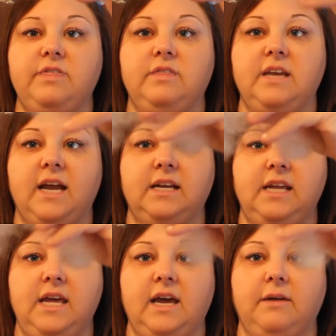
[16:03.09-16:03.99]

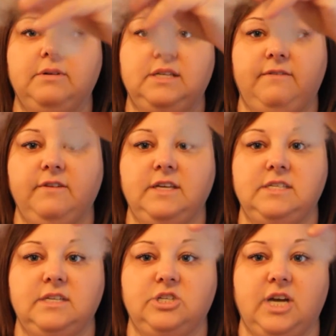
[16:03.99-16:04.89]
technique I would definitely
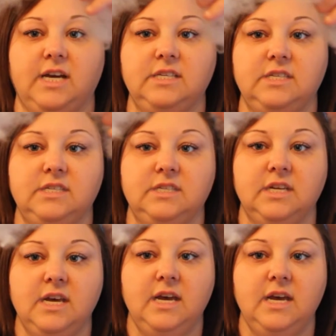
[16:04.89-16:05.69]
suggest.